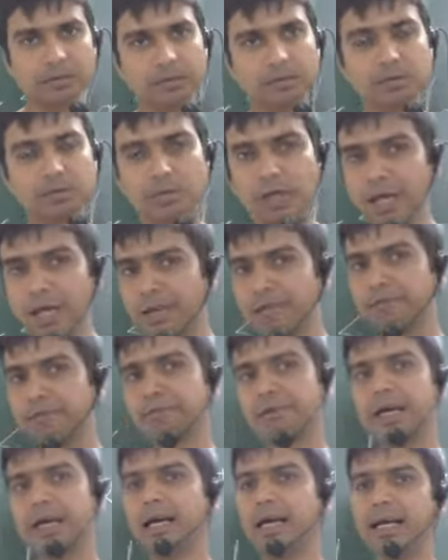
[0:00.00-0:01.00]
to
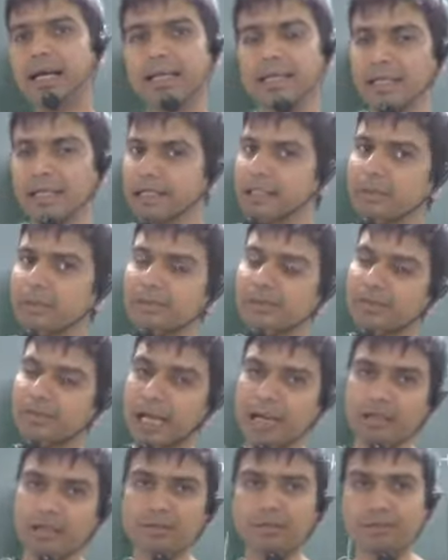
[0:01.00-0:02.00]
life and letting him
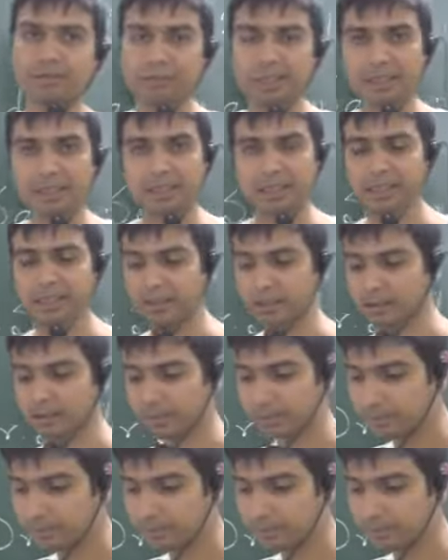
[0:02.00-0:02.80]
stand on his feet again.